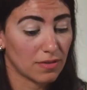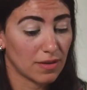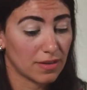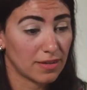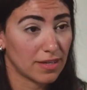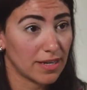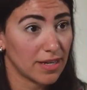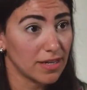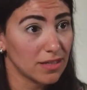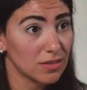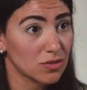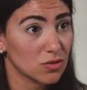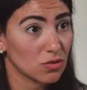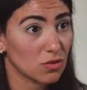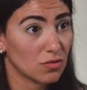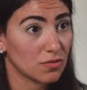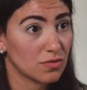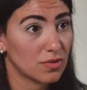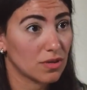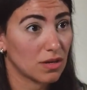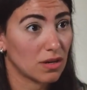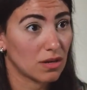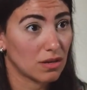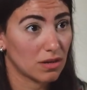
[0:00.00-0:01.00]
the date
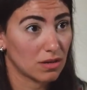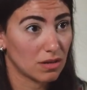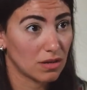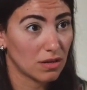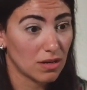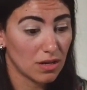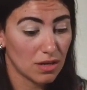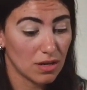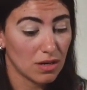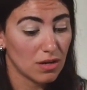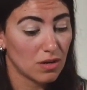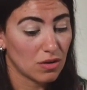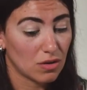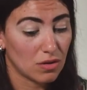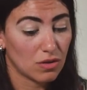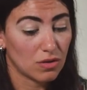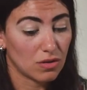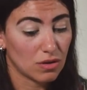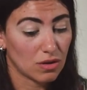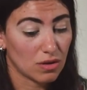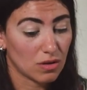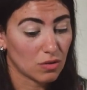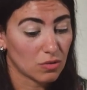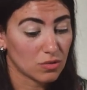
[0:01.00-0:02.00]
of the
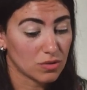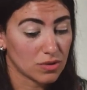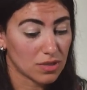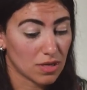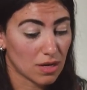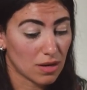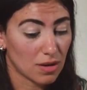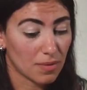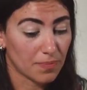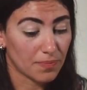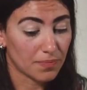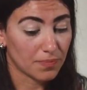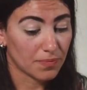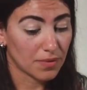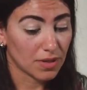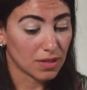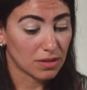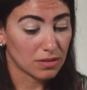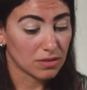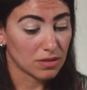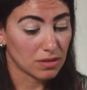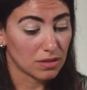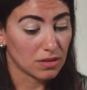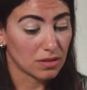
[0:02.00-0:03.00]
on the
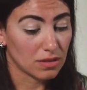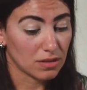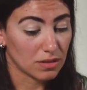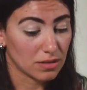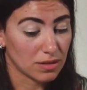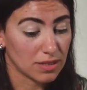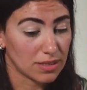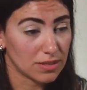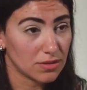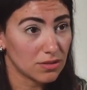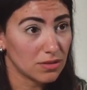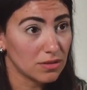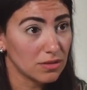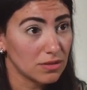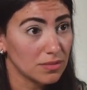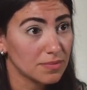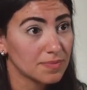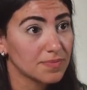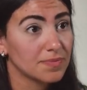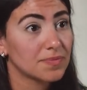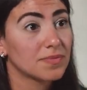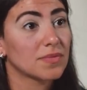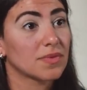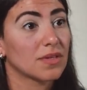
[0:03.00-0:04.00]
needle,
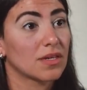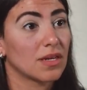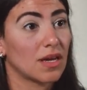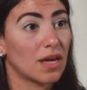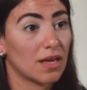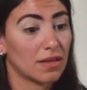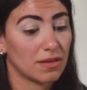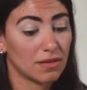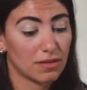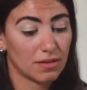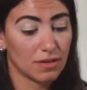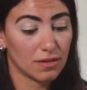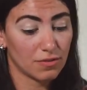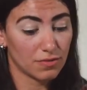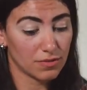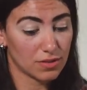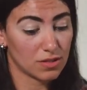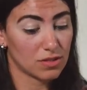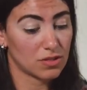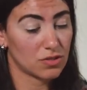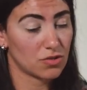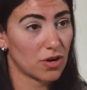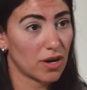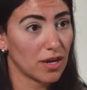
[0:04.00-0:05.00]
and if
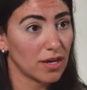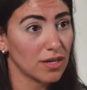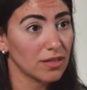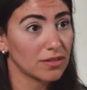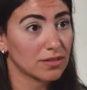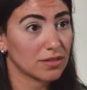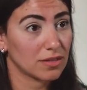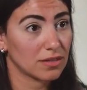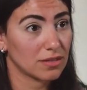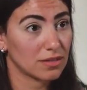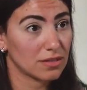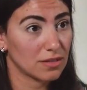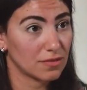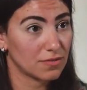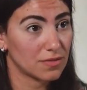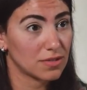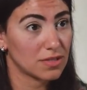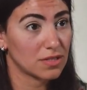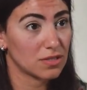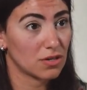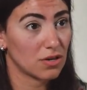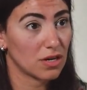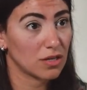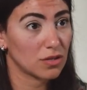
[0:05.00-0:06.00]
it's right and if
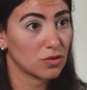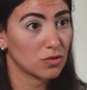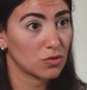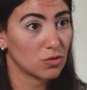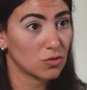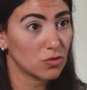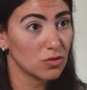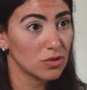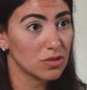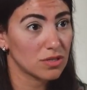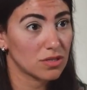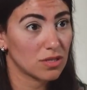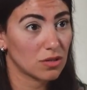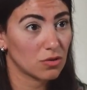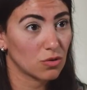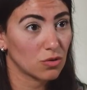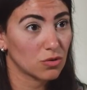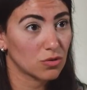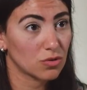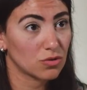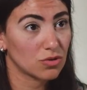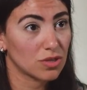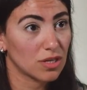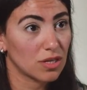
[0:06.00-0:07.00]
it's the right dose, the
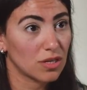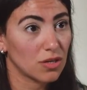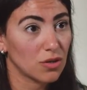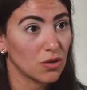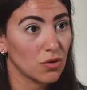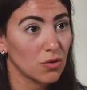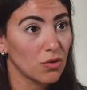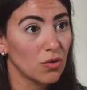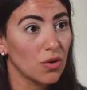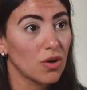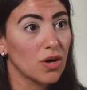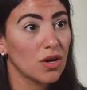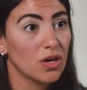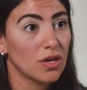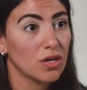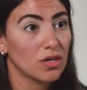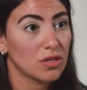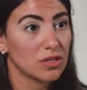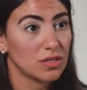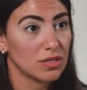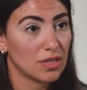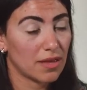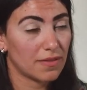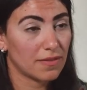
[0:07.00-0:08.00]
doctor tell you,
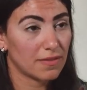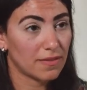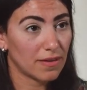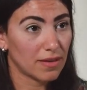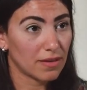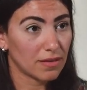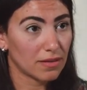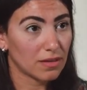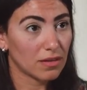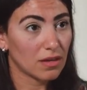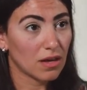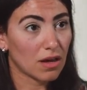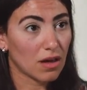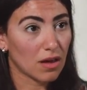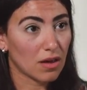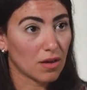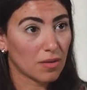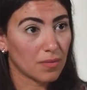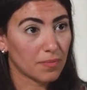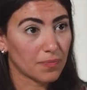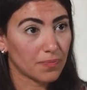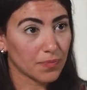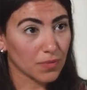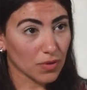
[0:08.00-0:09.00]
and then
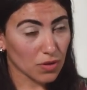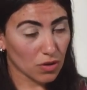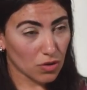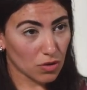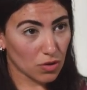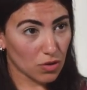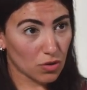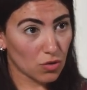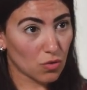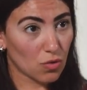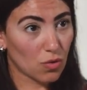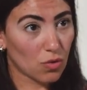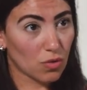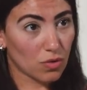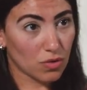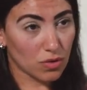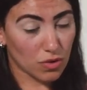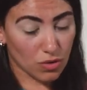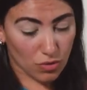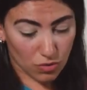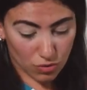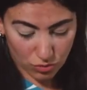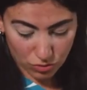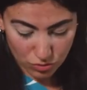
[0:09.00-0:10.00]

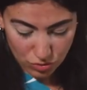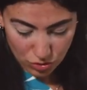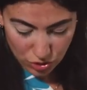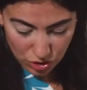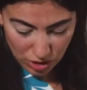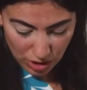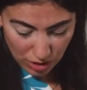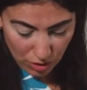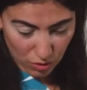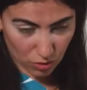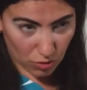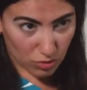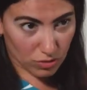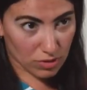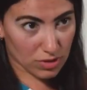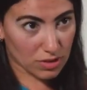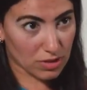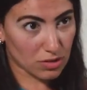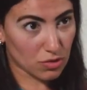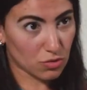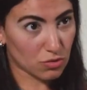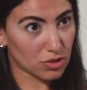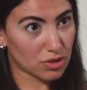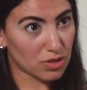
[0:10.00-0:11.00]
you check on
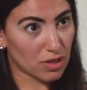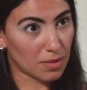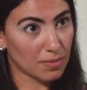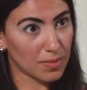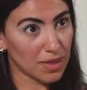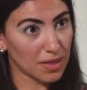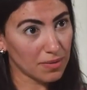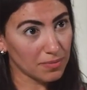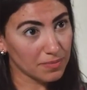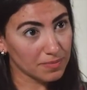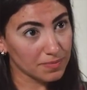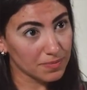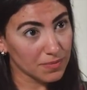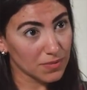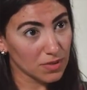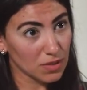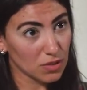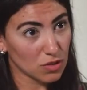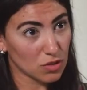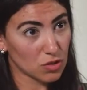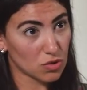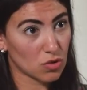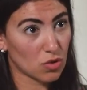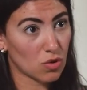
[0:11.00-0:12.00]
your tummy.
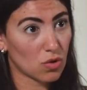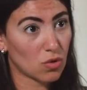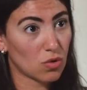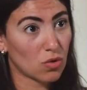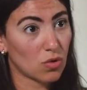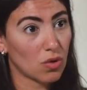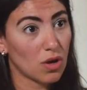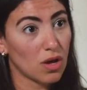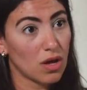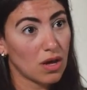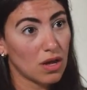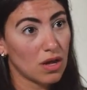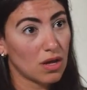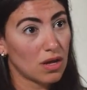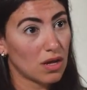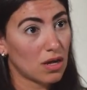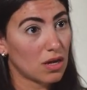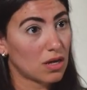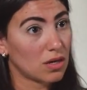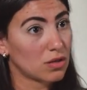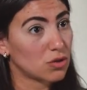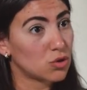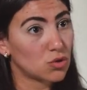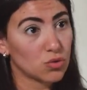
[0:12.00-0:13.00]
So
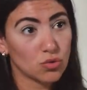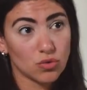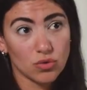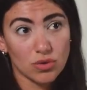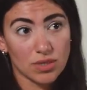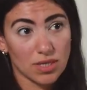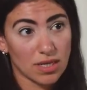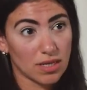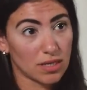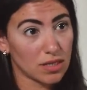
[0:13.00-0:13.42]
choose